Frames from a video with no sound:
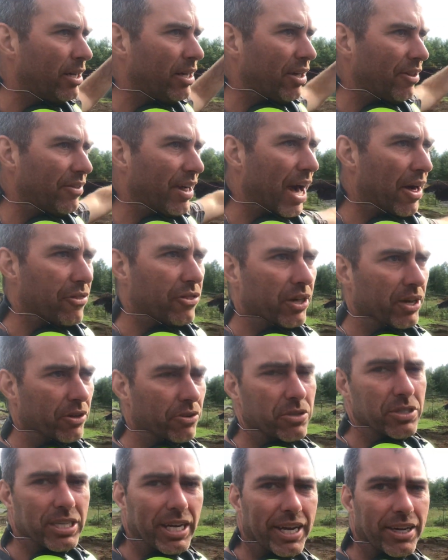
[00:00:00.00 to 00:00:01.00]
That thing will
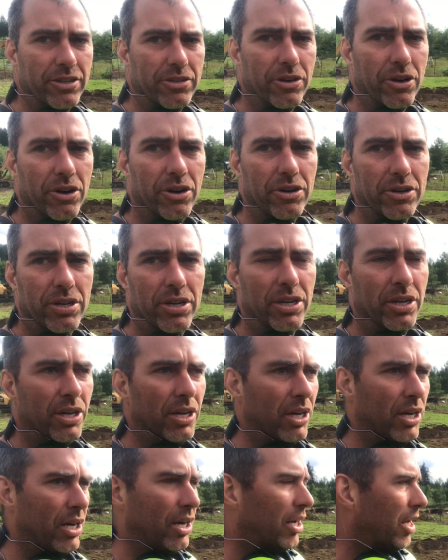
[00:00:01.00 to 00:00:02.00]
dig dirt.
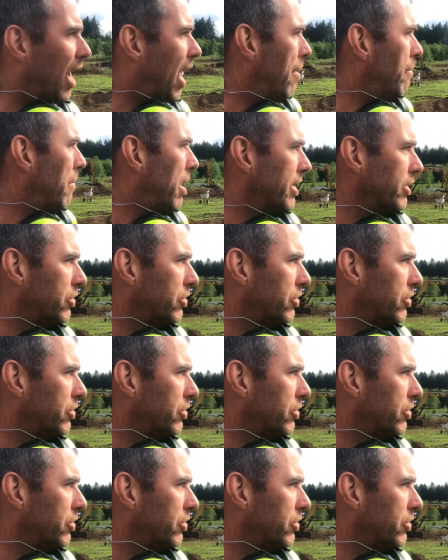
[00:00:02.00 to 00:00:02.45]
I might